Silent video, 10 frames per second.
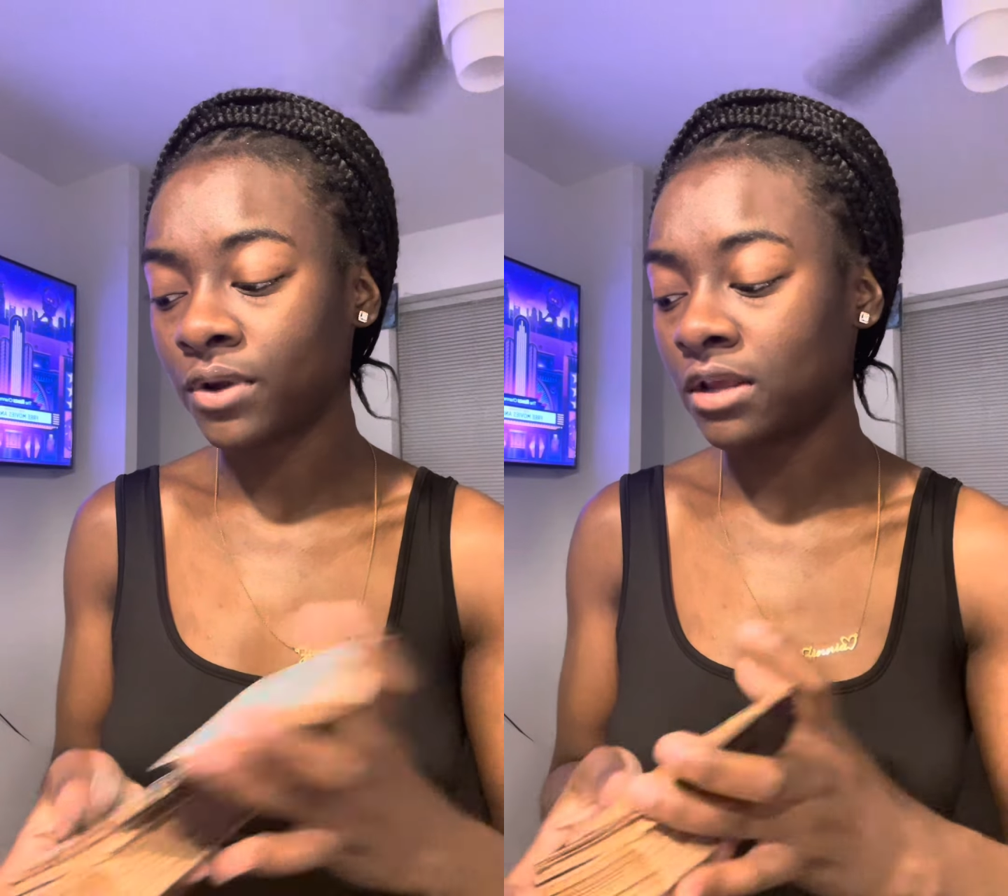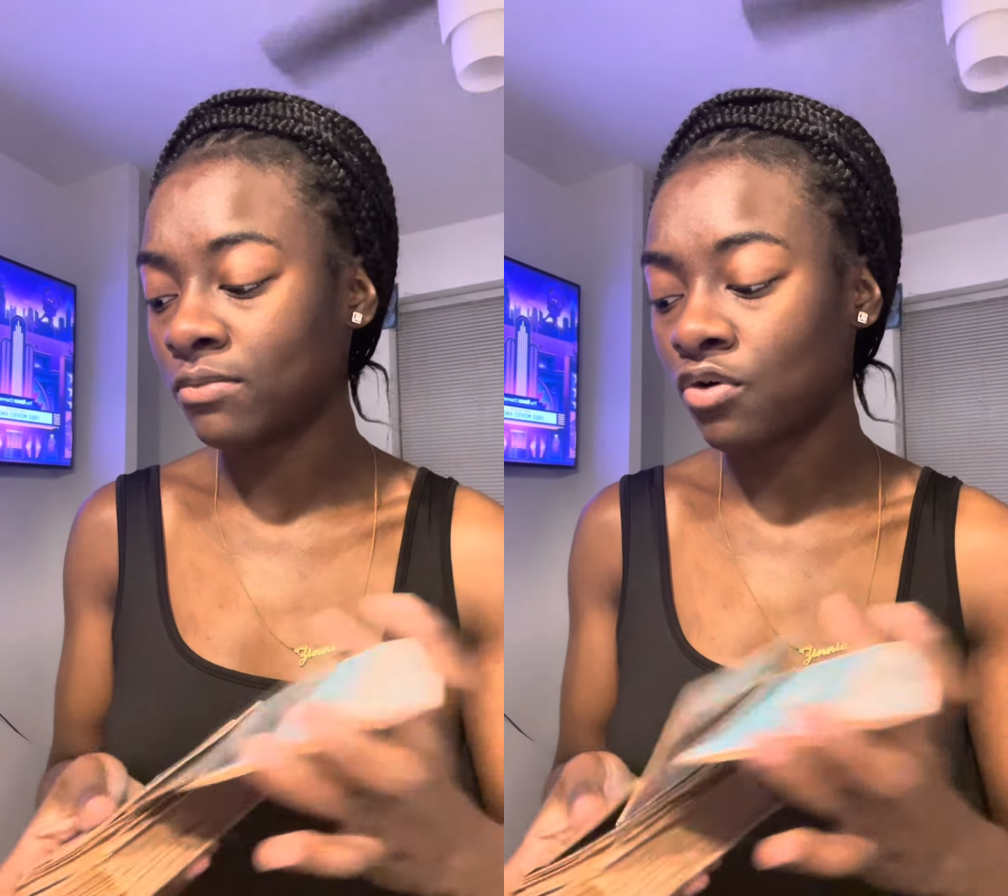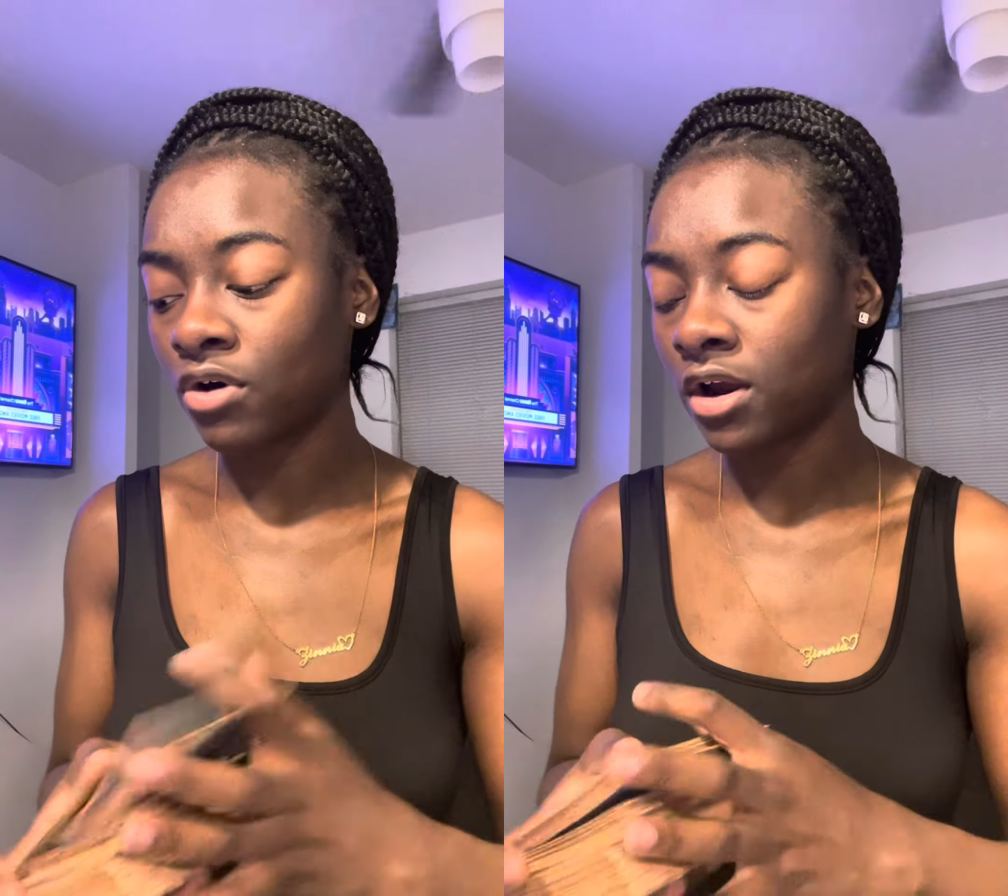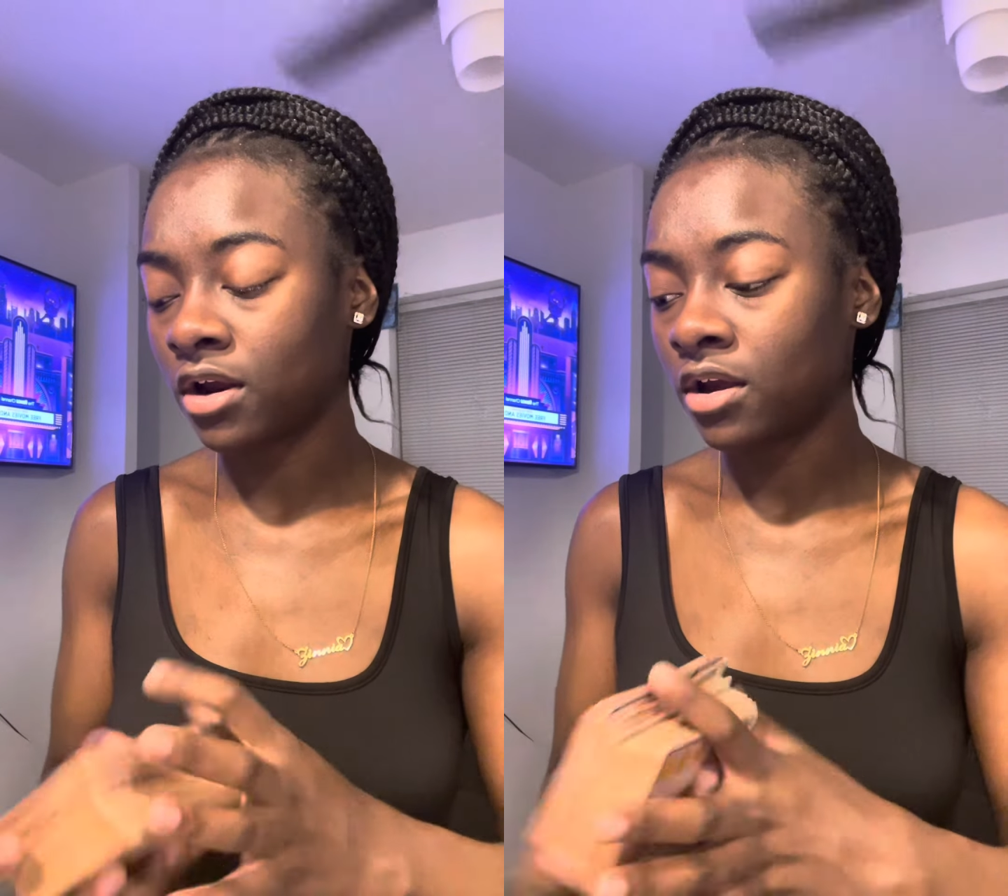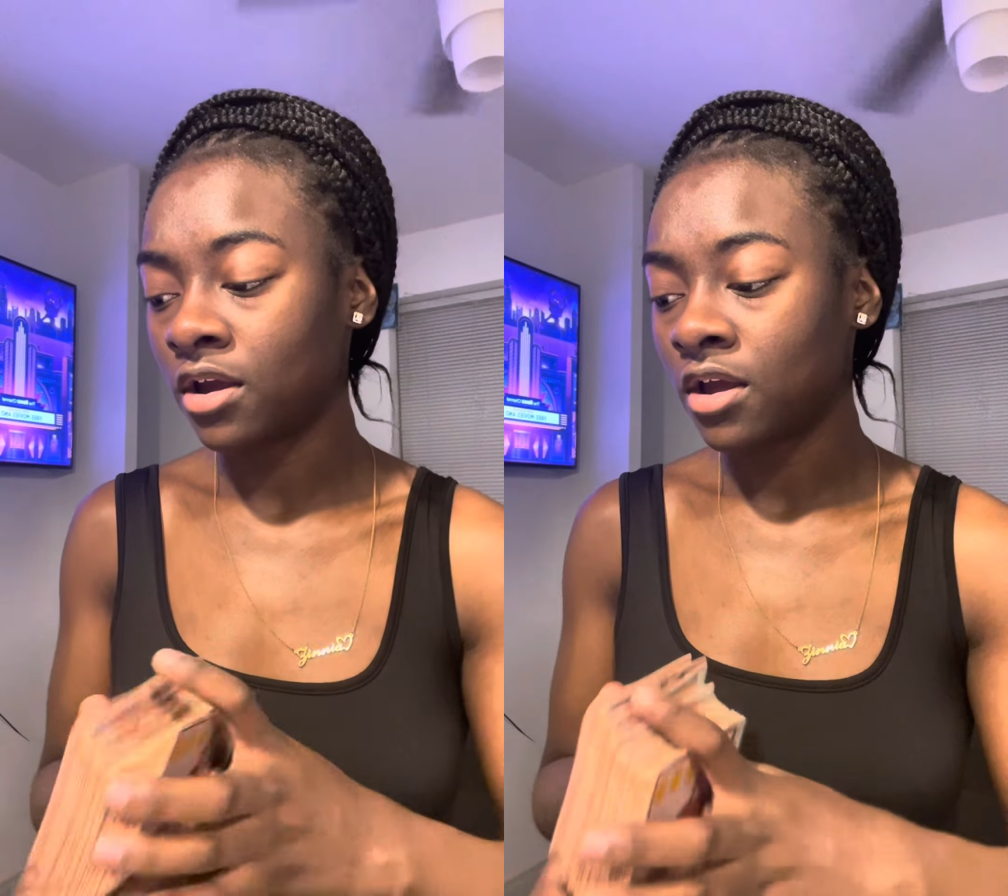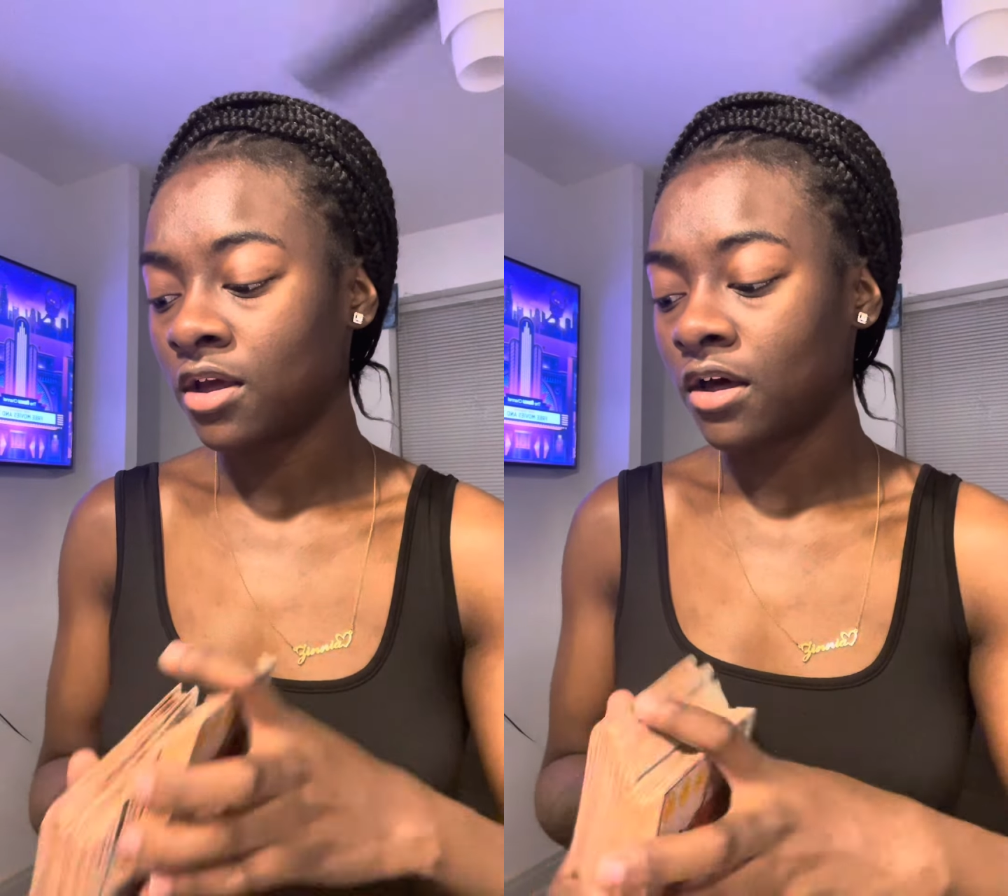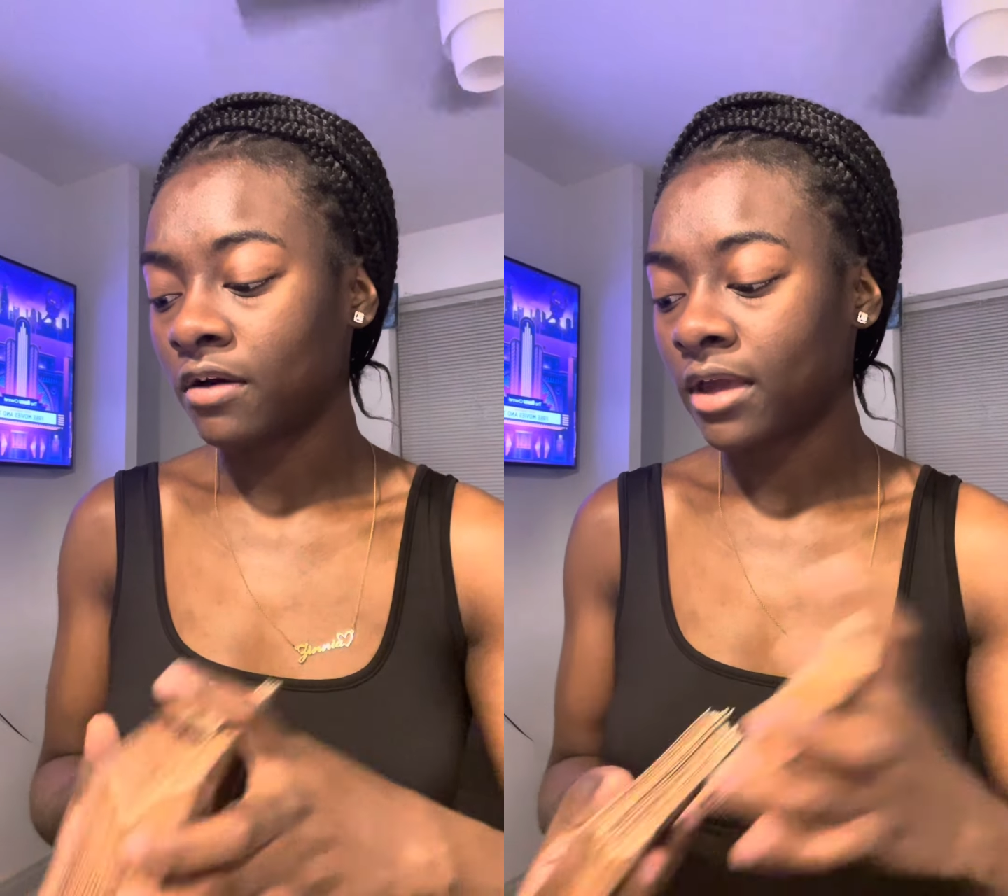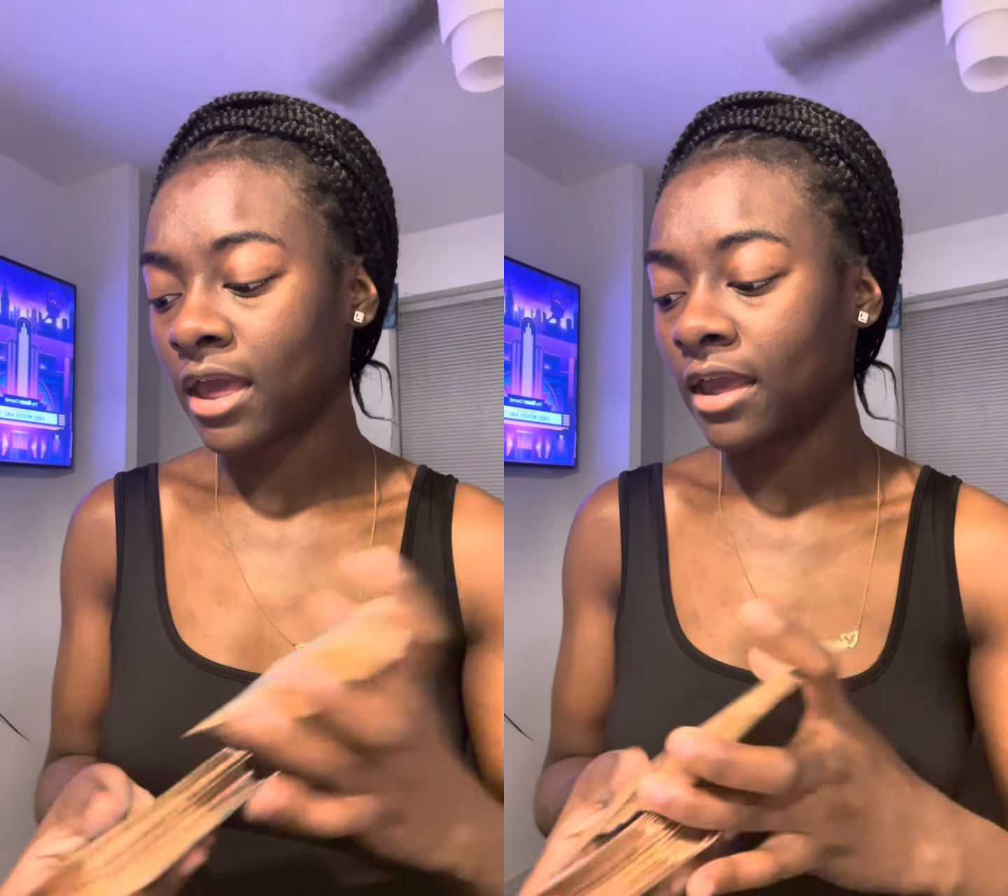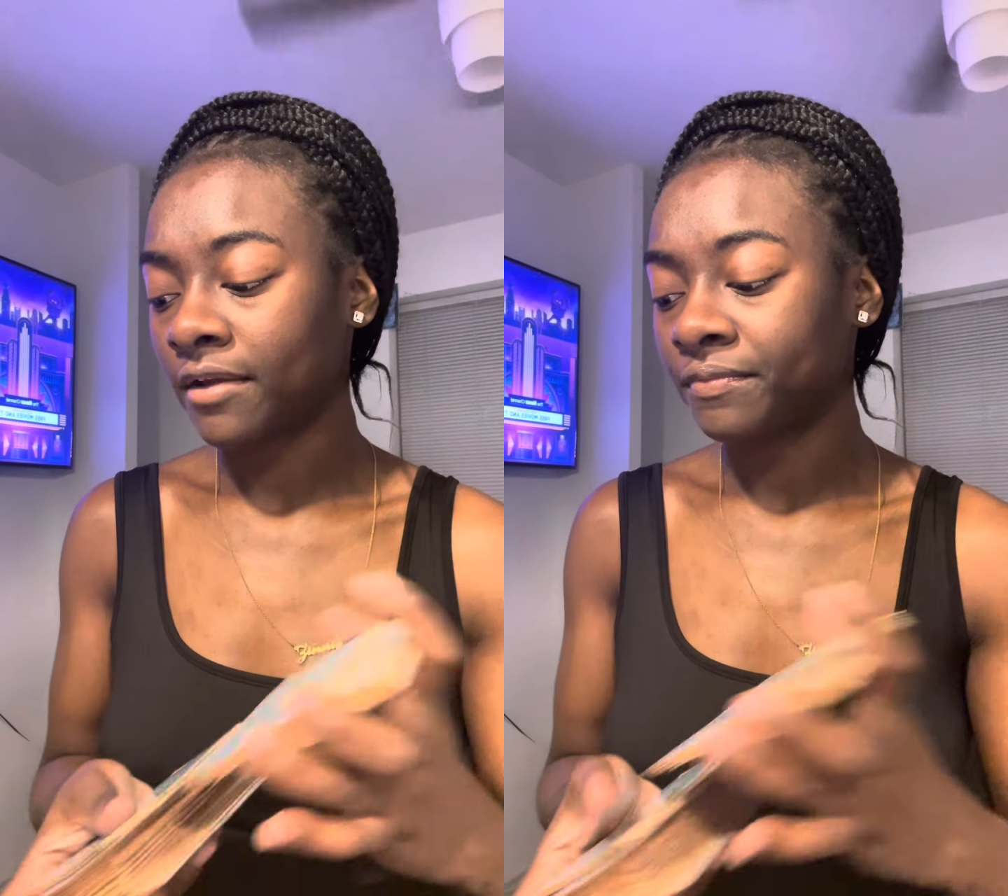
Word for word: anymore. Okay,